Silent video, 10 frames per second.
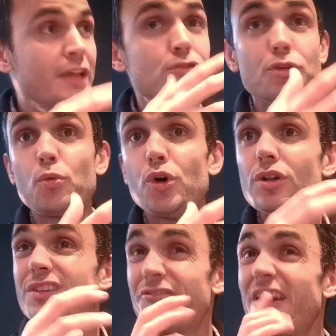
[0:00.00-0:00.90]
into the
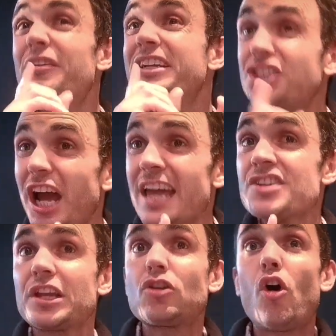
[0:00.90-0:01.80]
world, the very
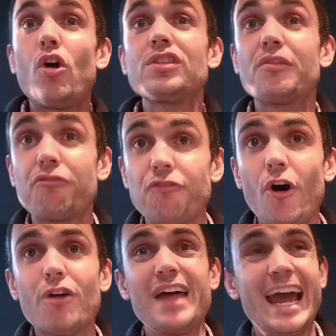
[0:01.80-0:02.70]
change that God the
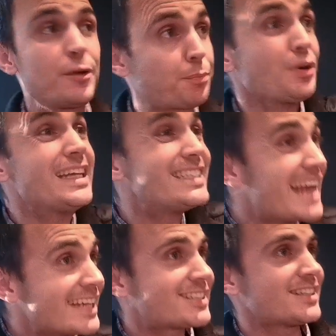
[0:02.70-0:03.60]
Father had
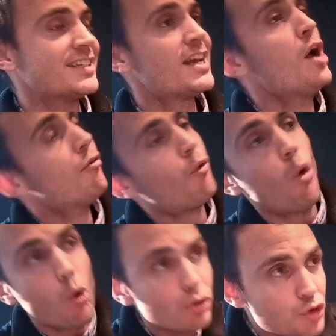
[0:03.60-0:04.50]
predestined for
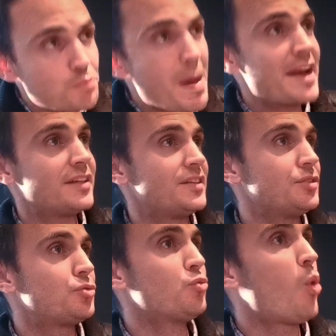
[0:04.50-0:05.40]
all humanity to